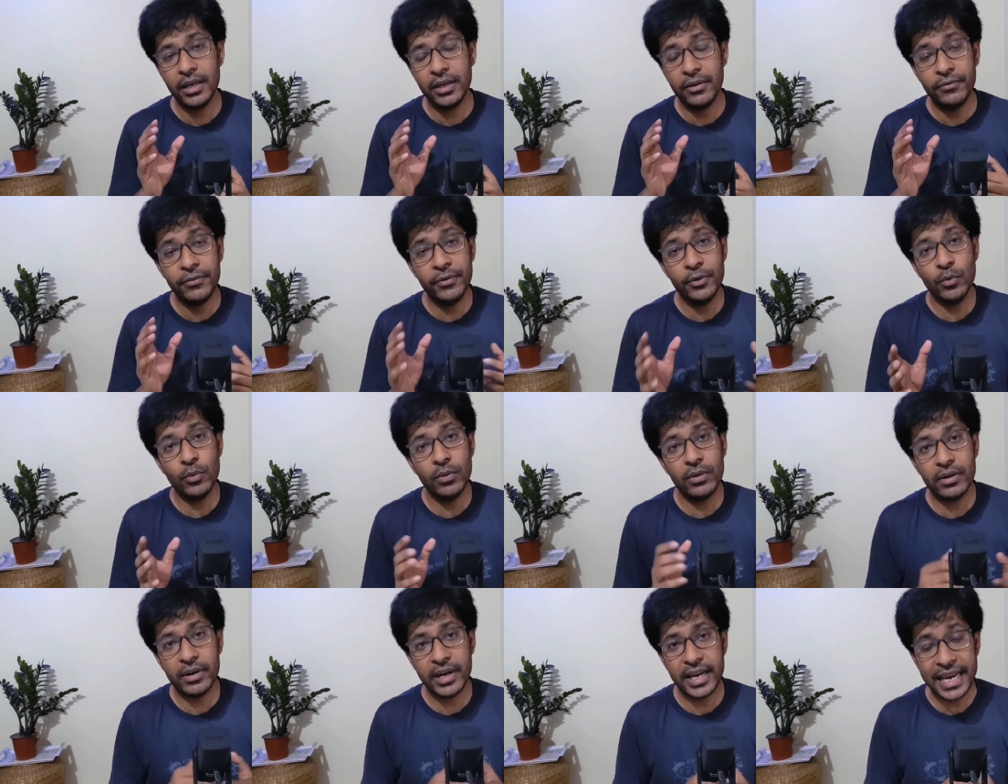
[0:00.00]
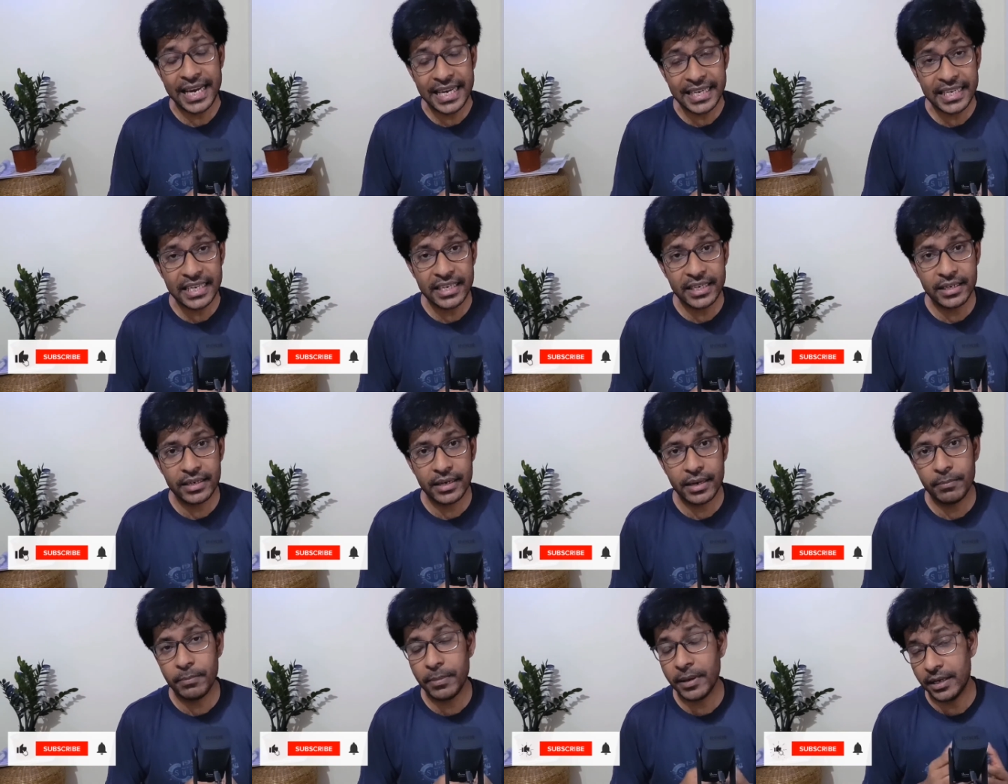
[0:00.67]
And if you are
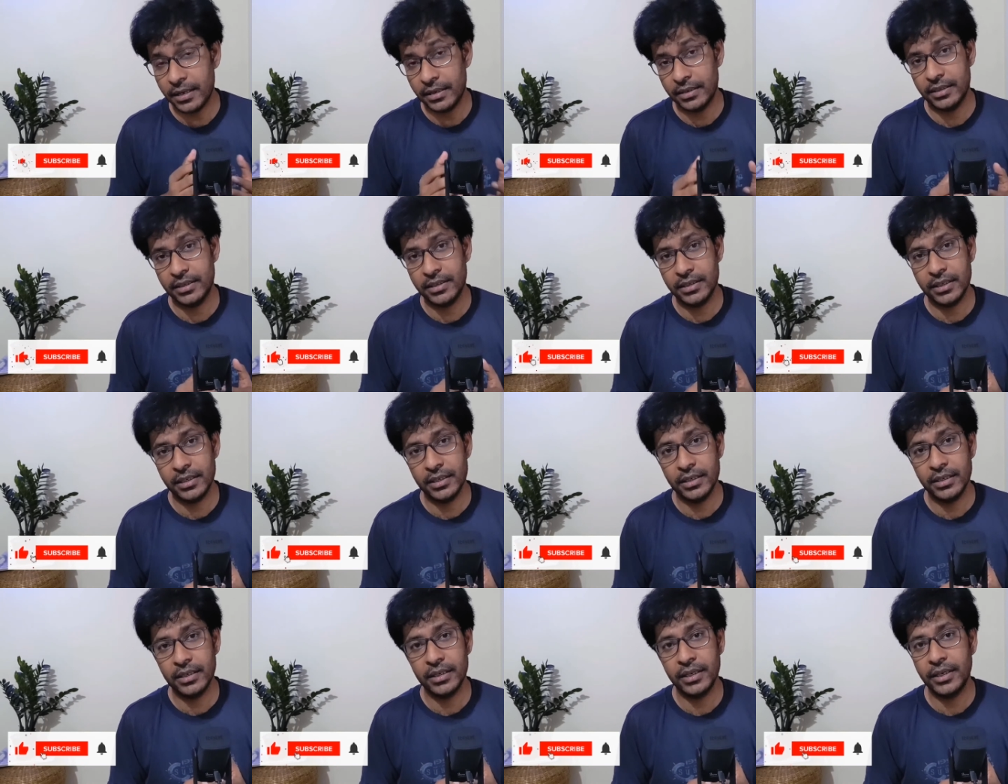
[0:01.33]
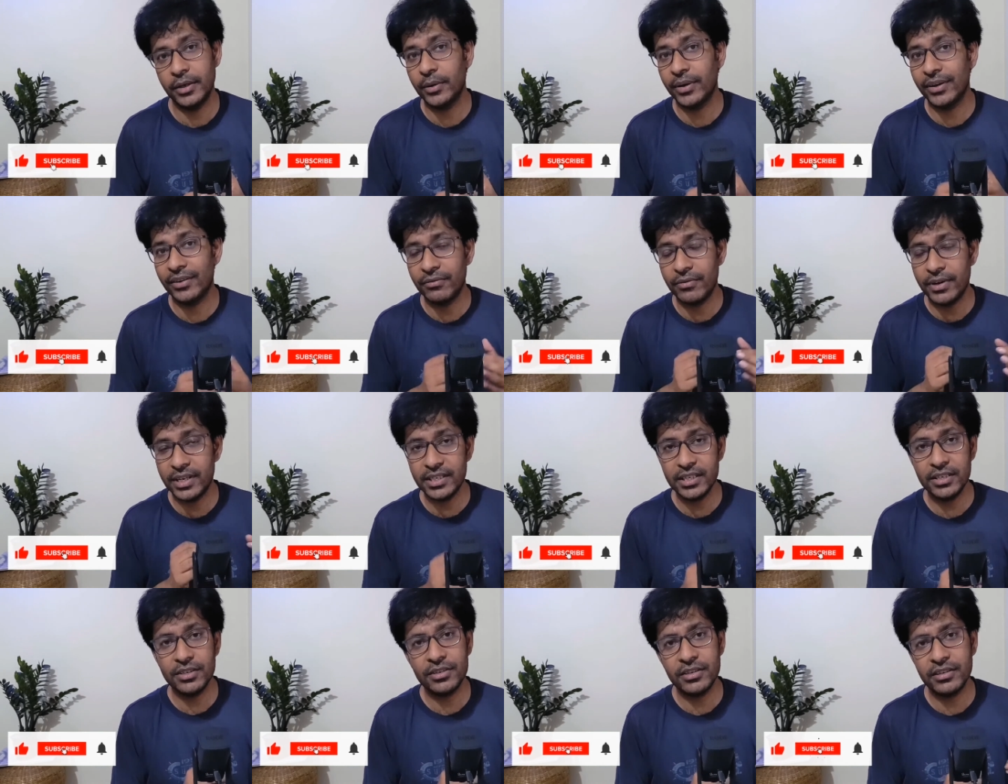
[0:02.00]
18 plus, you can
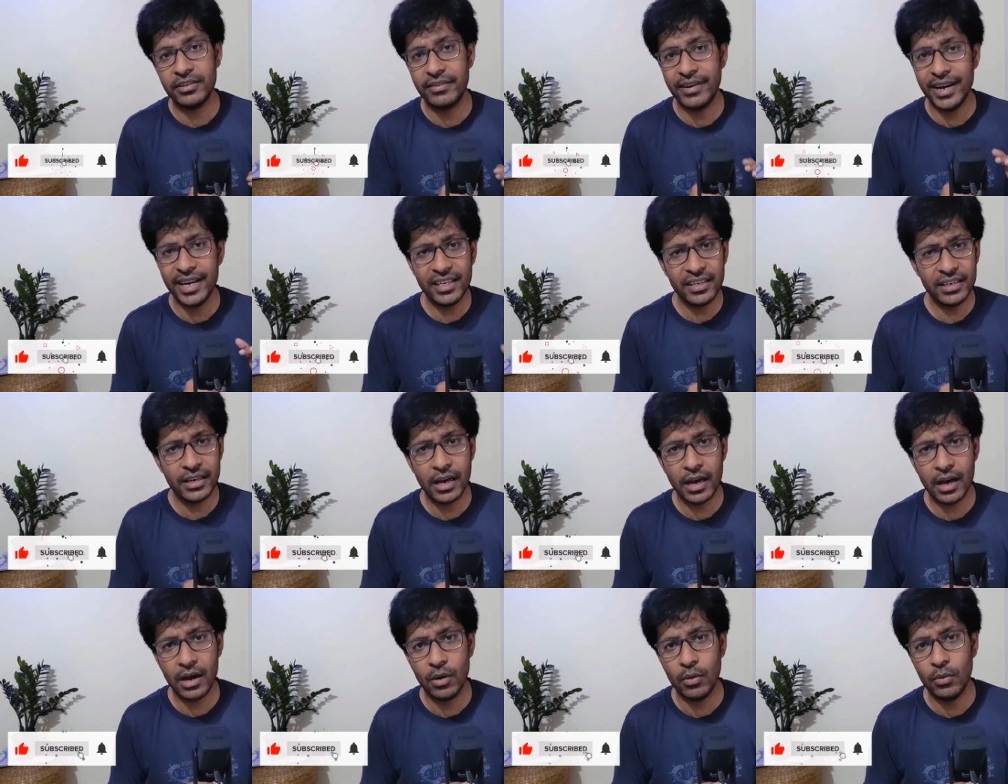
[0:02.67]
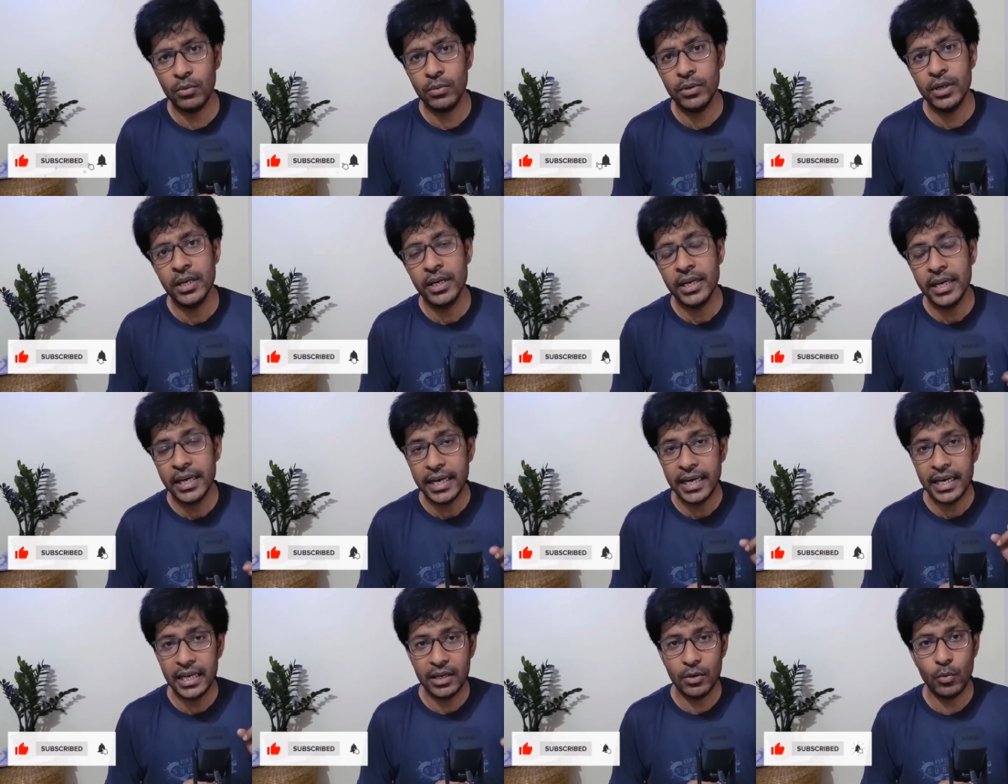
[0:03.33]
register right now
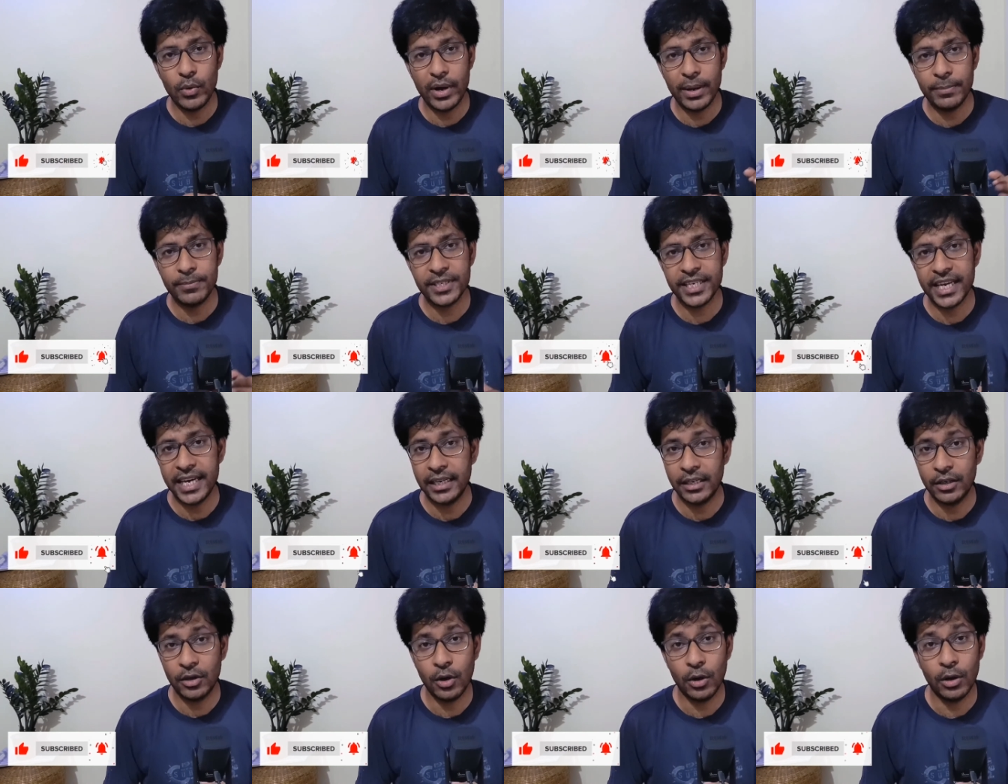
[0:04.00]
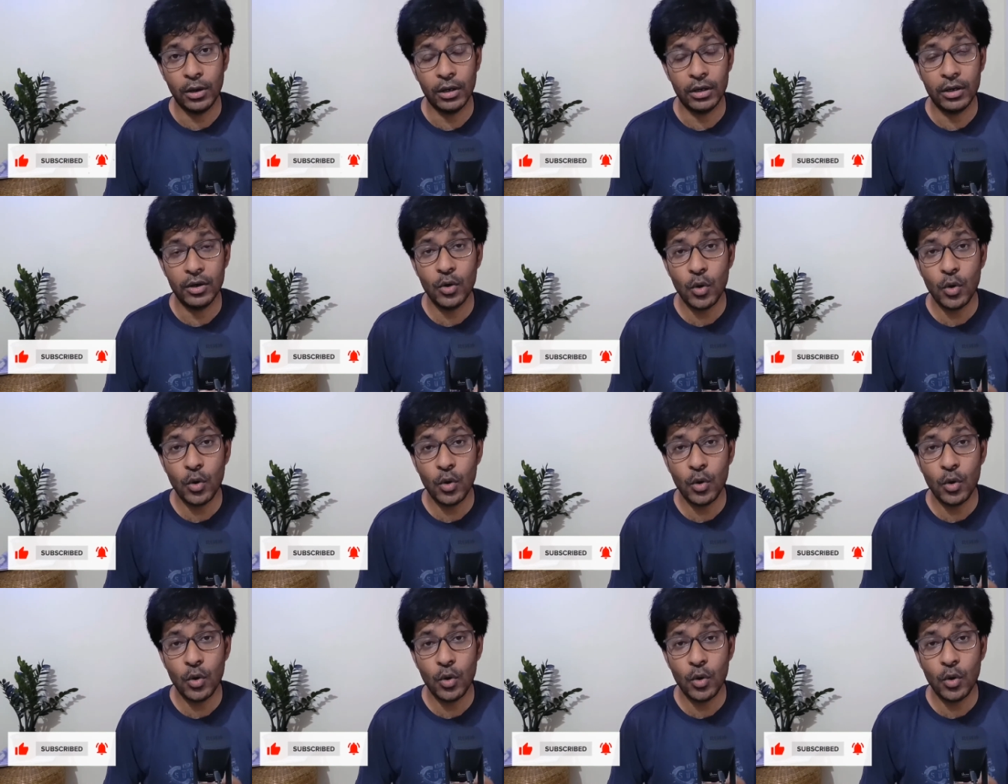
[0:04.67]
in the website called